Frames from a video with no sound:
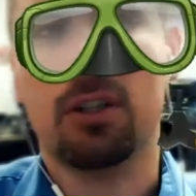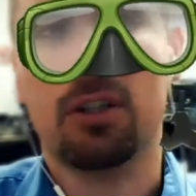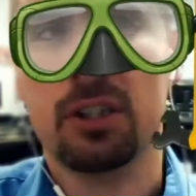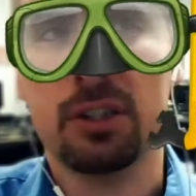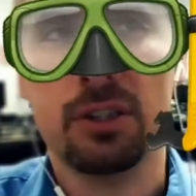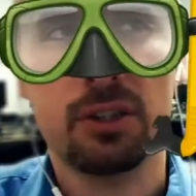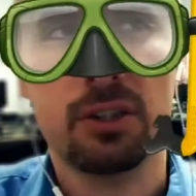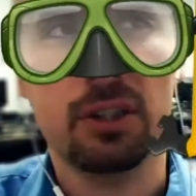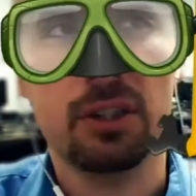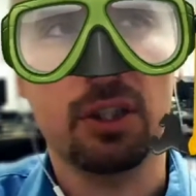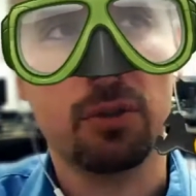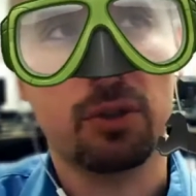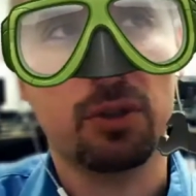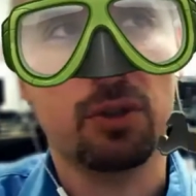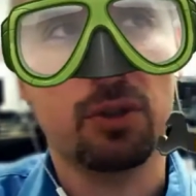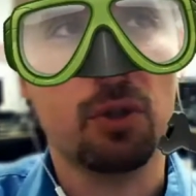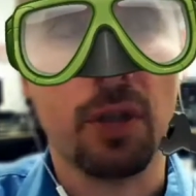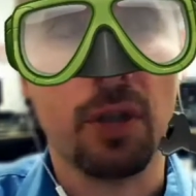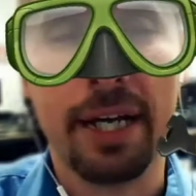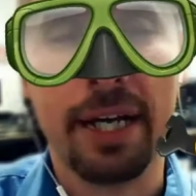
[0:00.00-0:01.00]
because
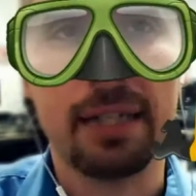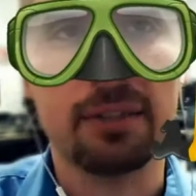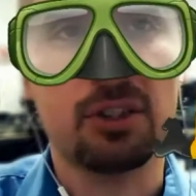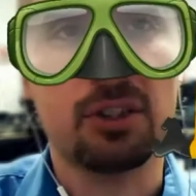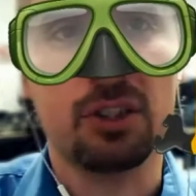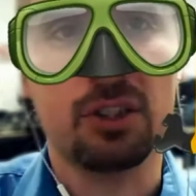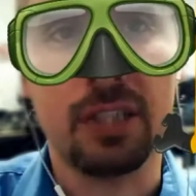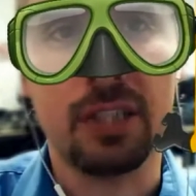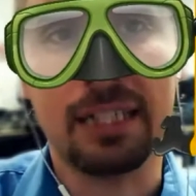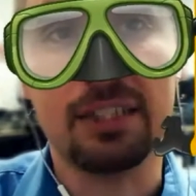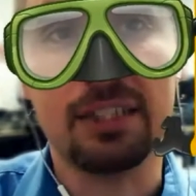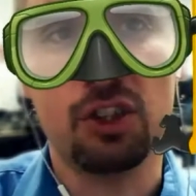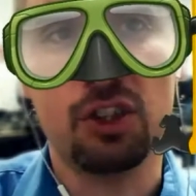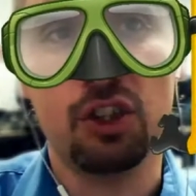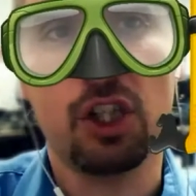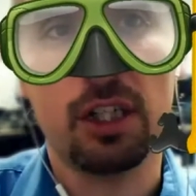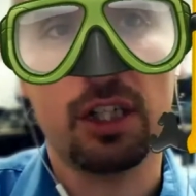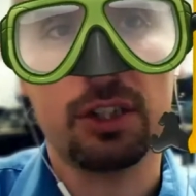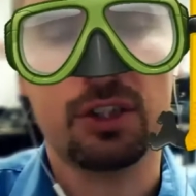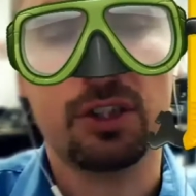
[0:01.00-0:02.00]
Google Hangouts is not
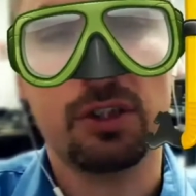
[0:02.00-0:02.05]
just